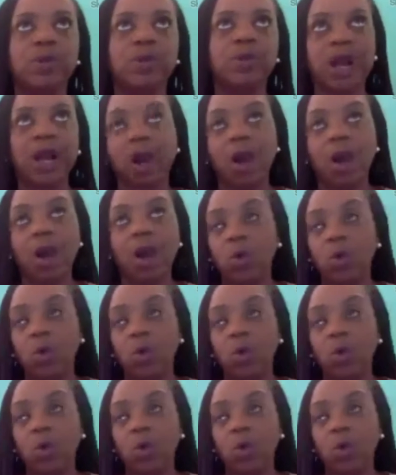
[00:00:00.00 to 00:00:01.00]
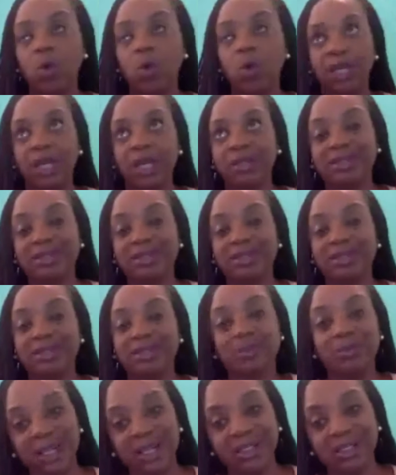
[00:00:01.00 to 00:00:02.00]
there I was just being
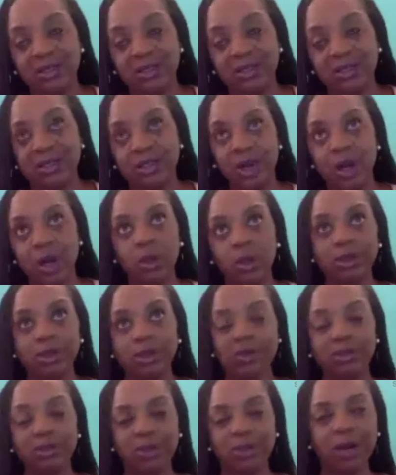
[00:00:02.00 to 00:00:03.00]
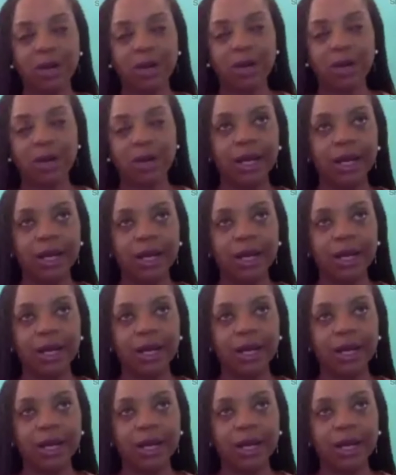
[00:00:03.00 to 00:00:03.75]
submitted to the Holy Spirit.